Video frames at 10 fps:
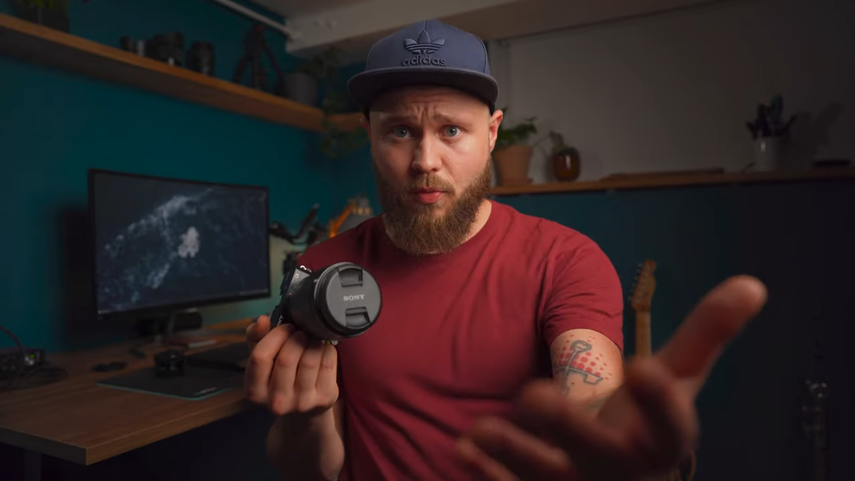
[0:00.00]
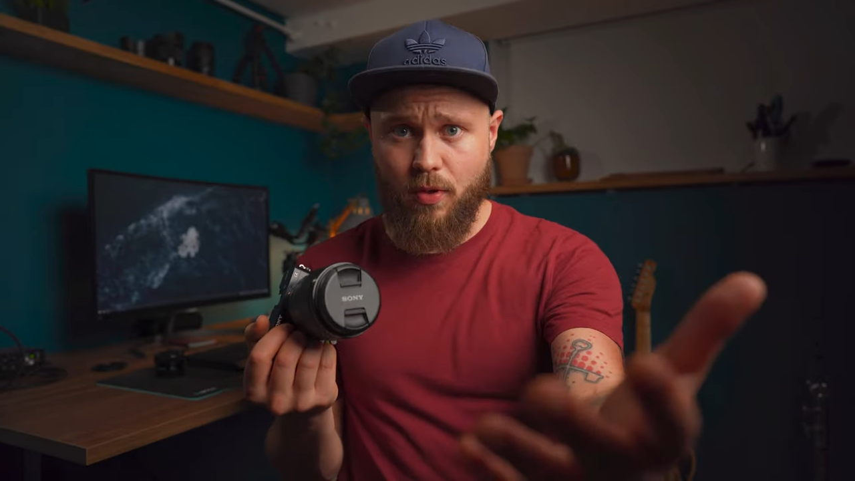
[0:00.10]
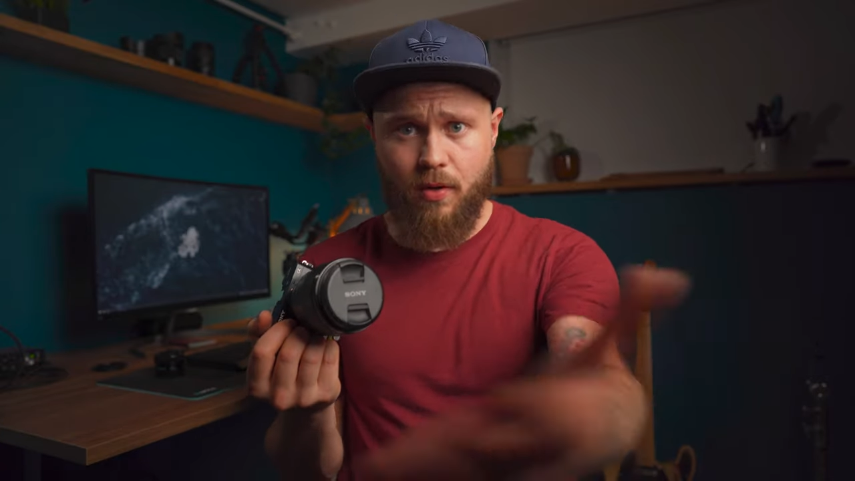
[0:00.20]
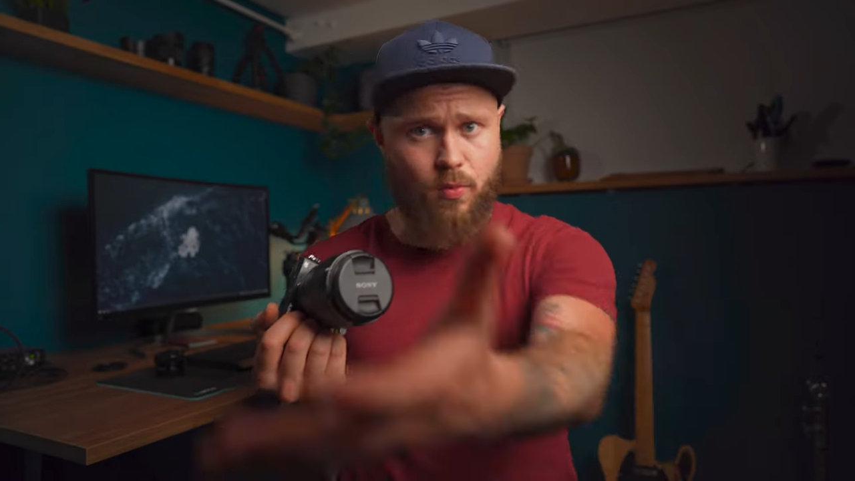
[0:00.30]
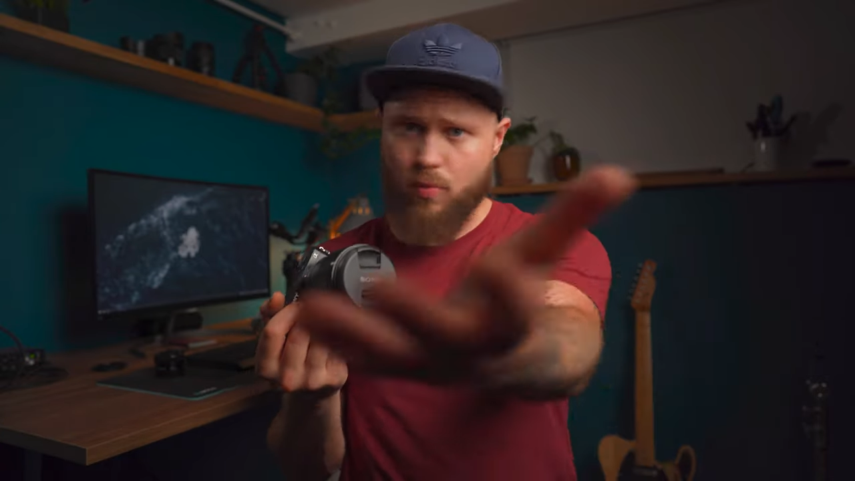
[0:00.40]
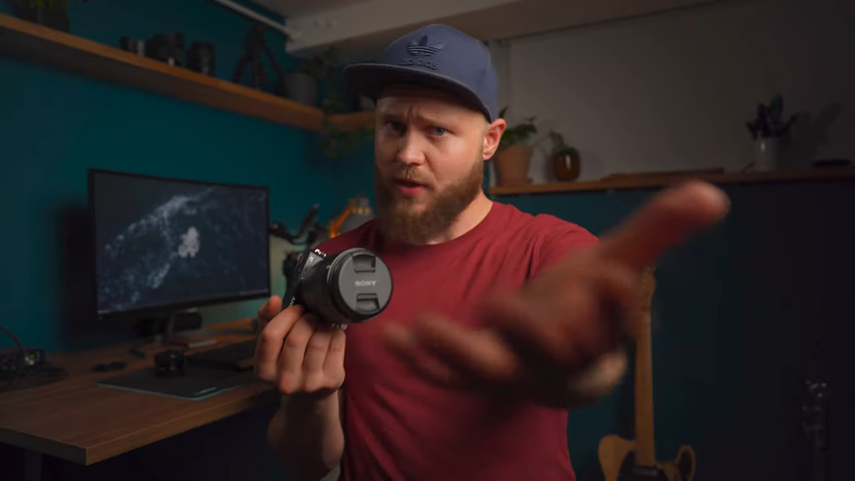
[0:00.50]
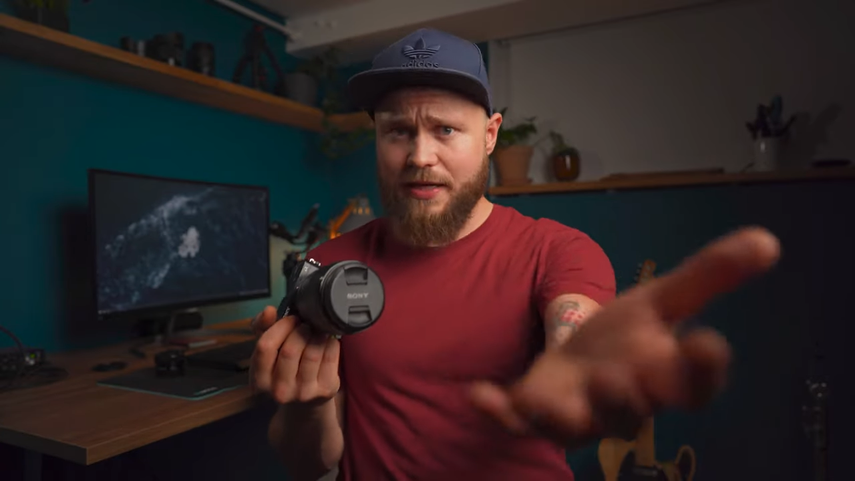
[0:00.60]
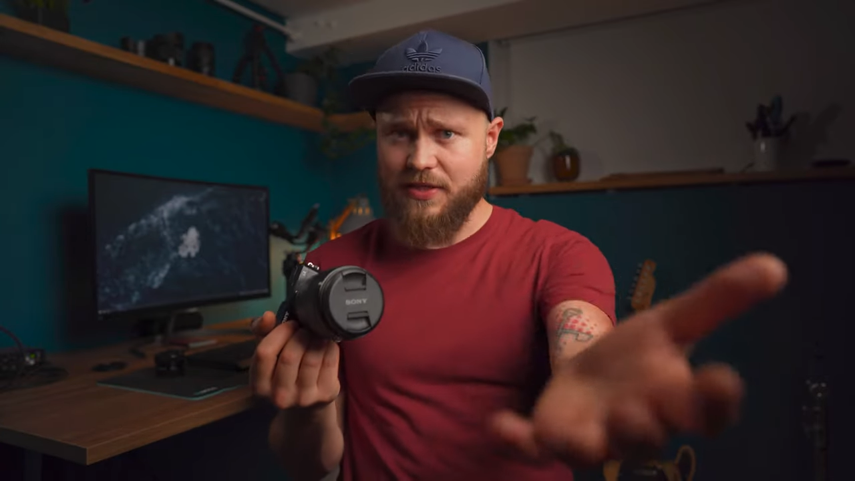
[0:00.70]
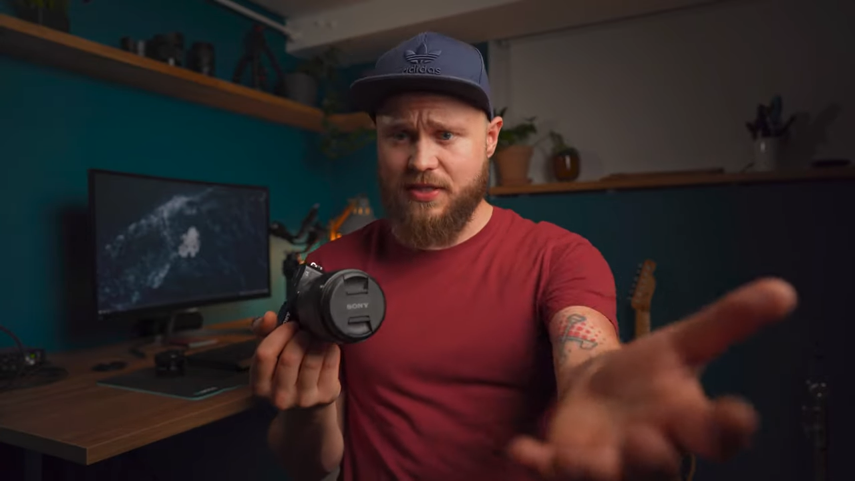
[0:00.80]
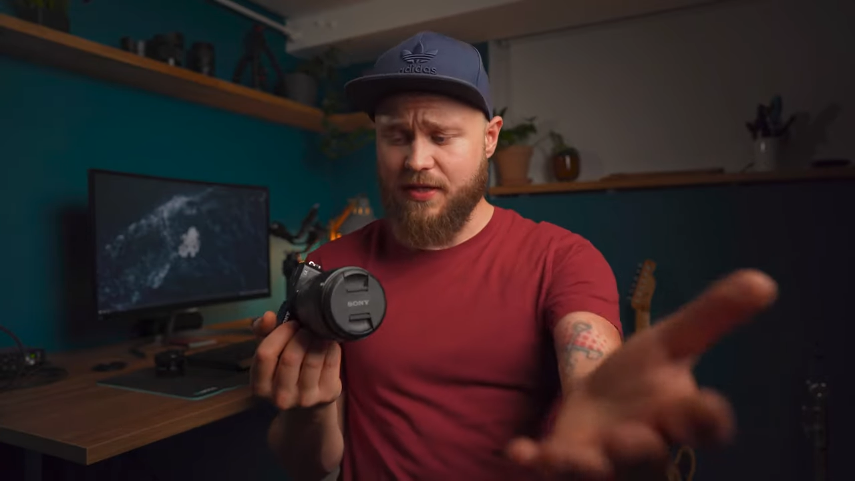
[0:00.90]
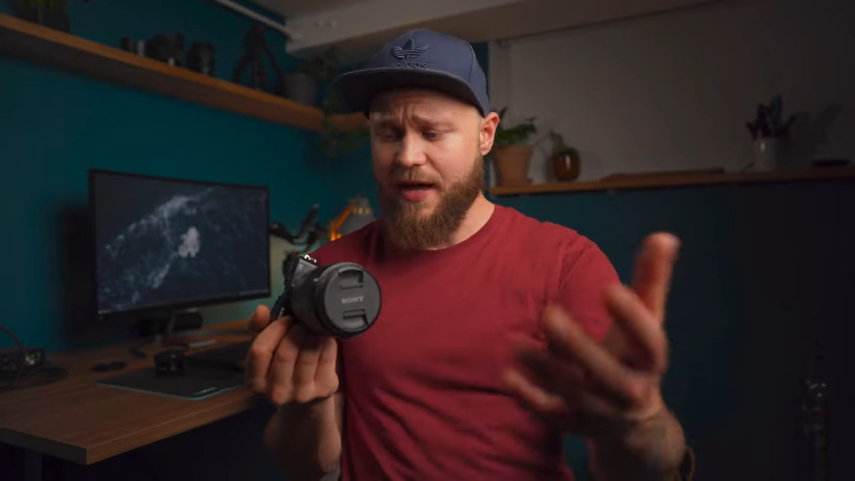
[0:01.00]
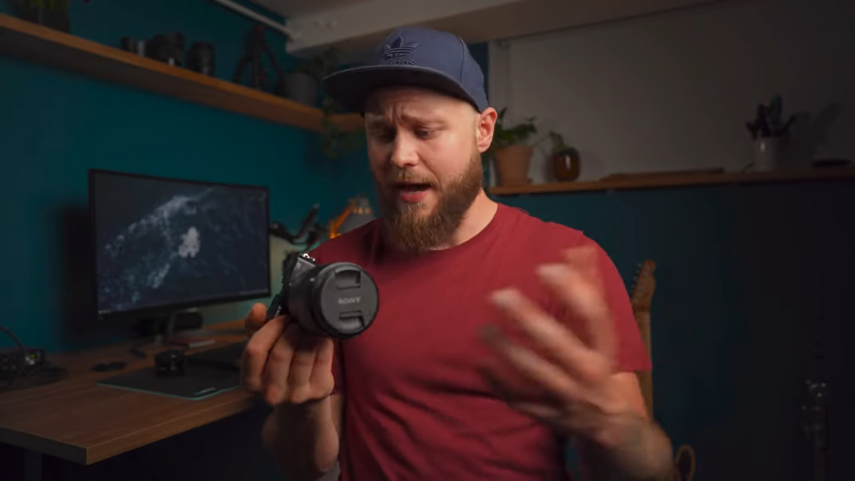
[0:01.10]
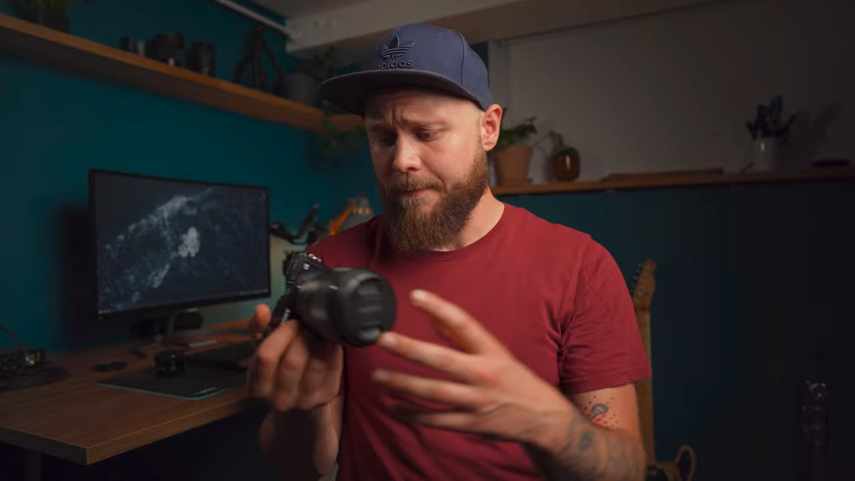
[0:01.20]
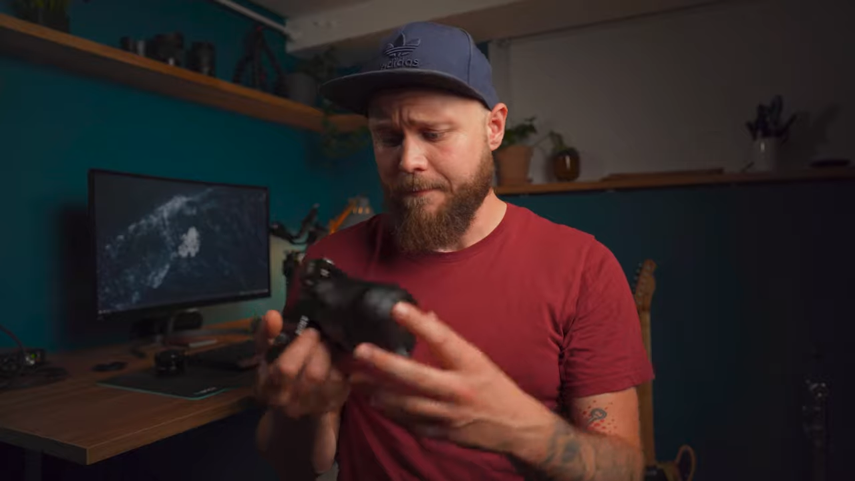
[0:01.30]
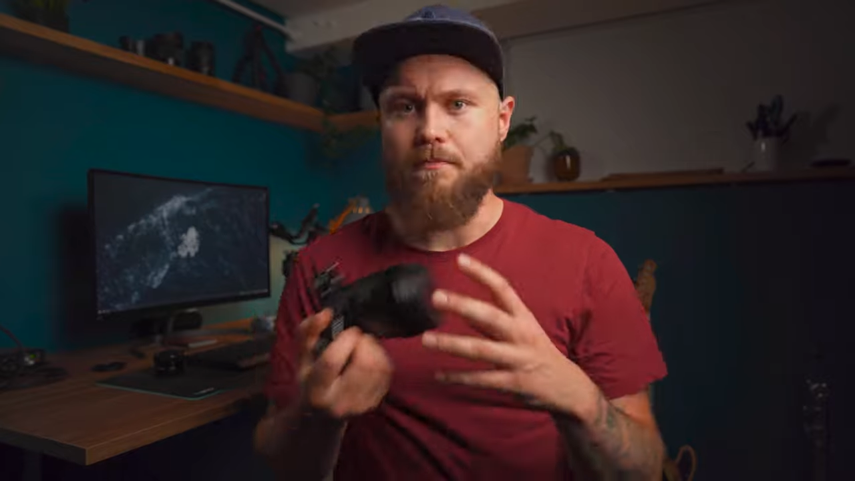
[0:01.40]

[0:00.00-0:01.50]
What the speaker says: would like to see that.